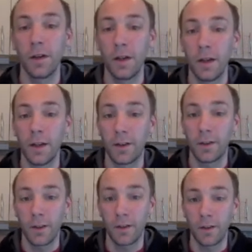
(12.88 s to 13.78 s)
And it
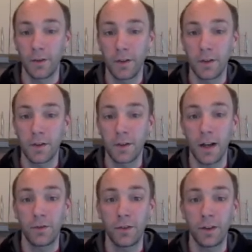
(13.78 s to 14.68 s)
says the functions
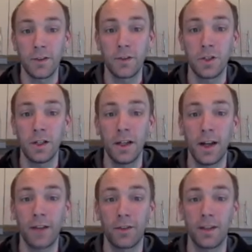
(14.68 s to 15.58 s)
f and g have
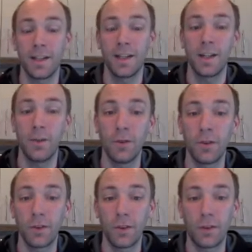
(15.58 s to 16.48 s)
continuous
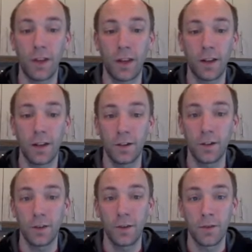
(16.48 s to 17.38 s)
second
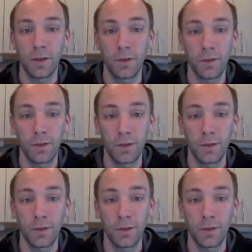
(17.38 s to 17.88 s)
derivatives.